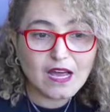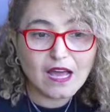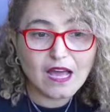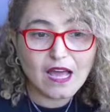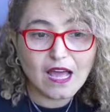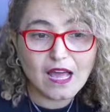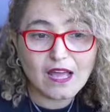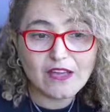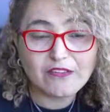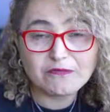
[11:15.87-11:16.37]

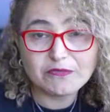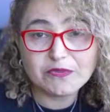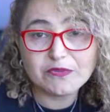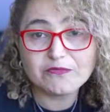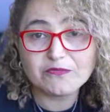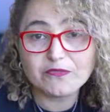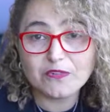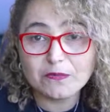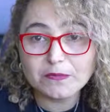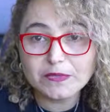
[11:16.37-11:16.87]
I have
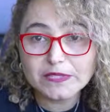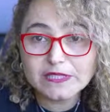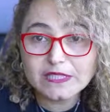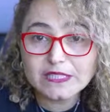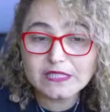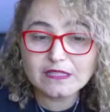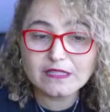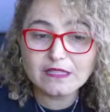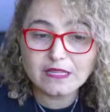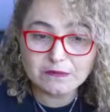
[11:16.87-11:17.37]
been
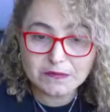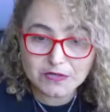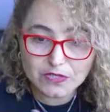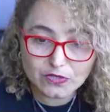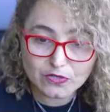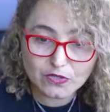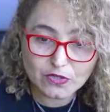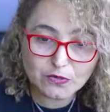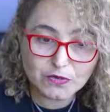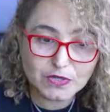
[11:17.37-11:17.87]
vomiting, that
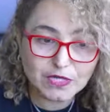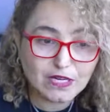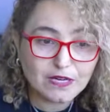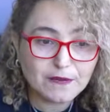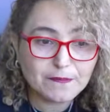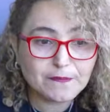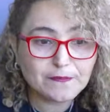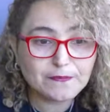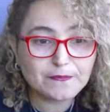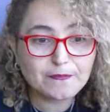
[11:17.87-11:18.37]
means throwing
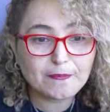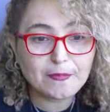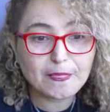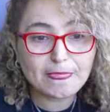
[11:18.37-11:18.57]
up.